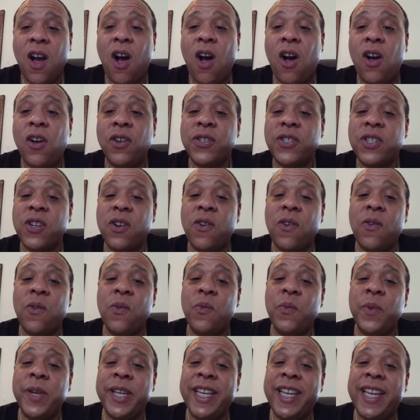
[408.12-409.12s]
Also,
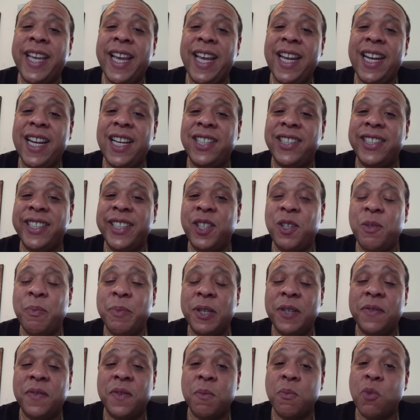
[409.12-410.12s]
we get a little
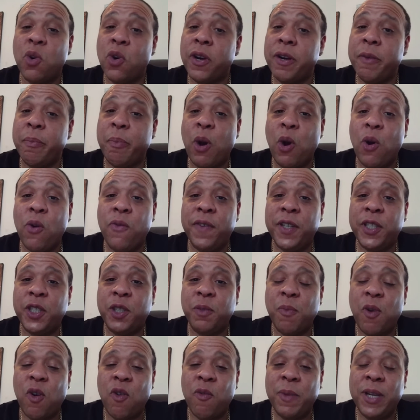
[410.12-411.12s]
bit of a Maury
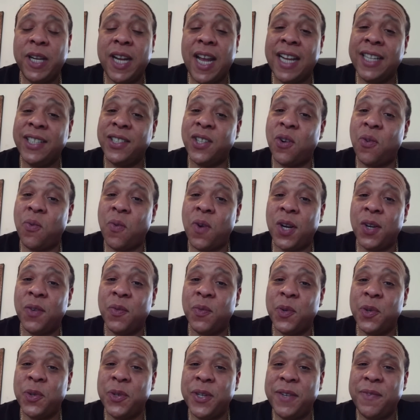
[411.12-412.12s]
Povich moment. I don't want to
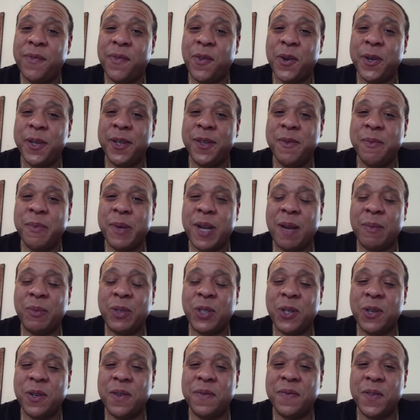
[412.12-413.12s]
ruin it for you, but I'm
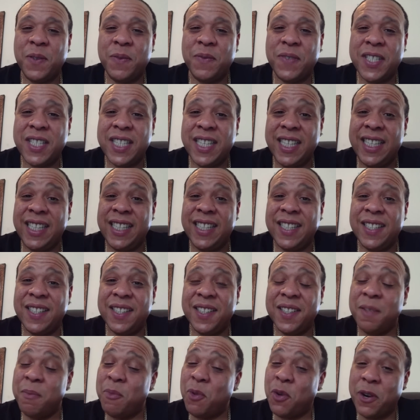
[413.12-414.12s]
sure if you've seen
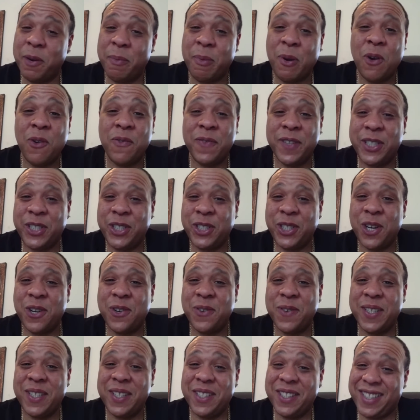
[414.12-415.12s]
the Maury Povich
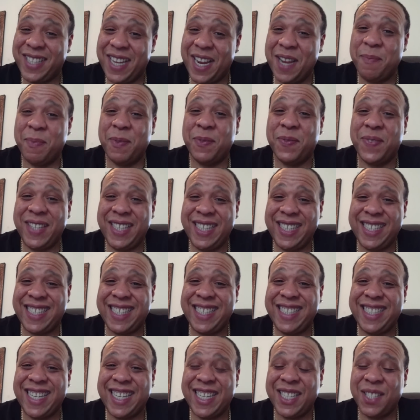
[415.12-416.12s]
show and the type of things
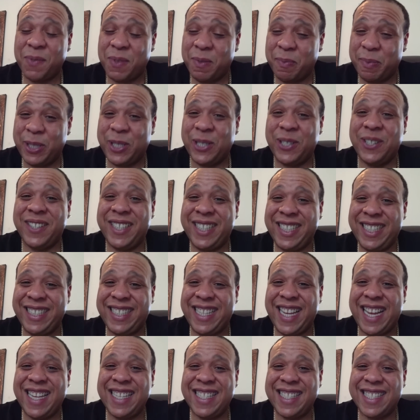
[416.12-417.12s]
he does with paternity
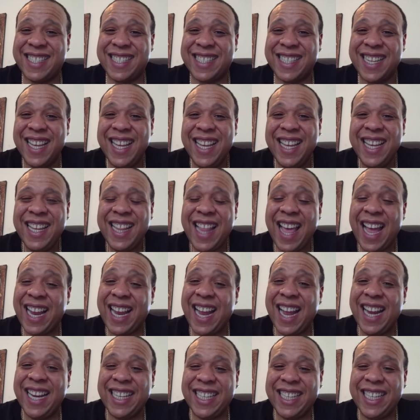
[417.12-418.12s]
tests, that
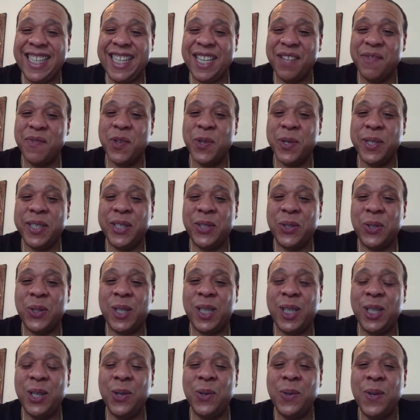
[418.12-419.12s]
kind of can give you a little
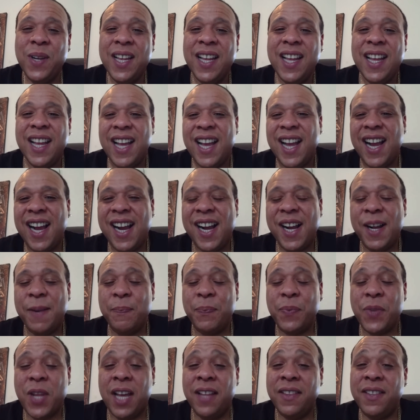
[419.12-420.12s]
clue.
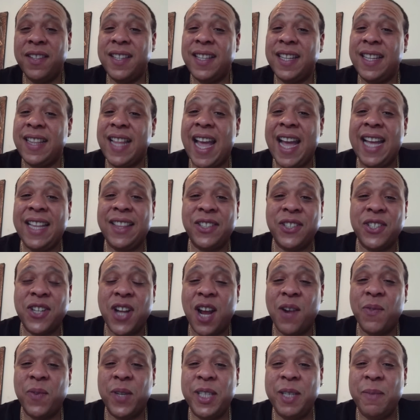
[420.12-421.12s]
Other than that, there's
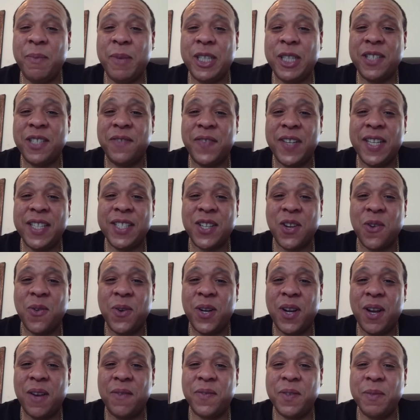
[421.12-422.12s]
not really events
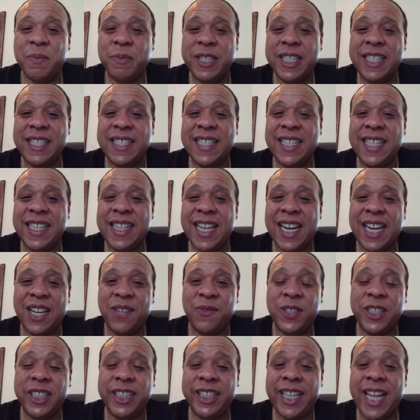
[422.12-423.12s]
going on from DC that
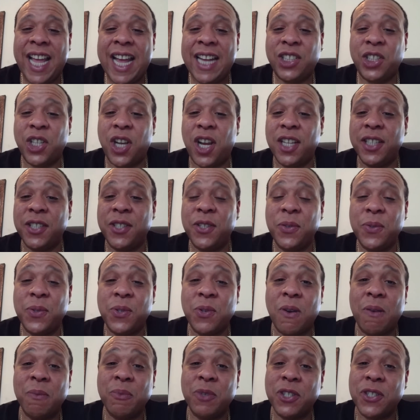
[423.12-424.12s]
I'd really latch on to,
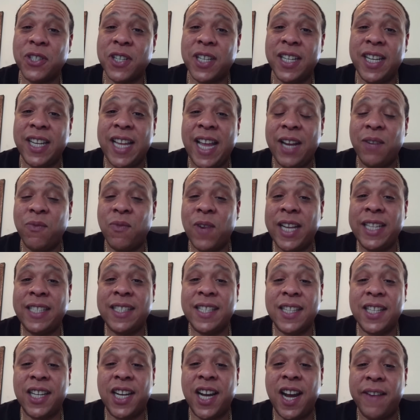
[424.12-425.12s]
so I'm just going to head right
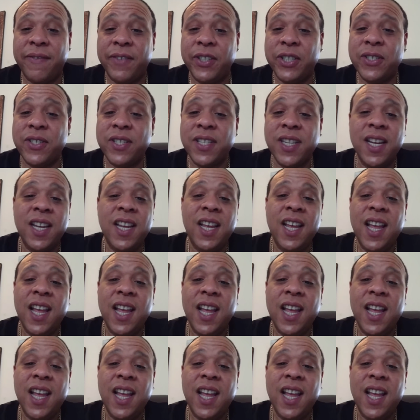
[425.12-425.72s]
to the covers.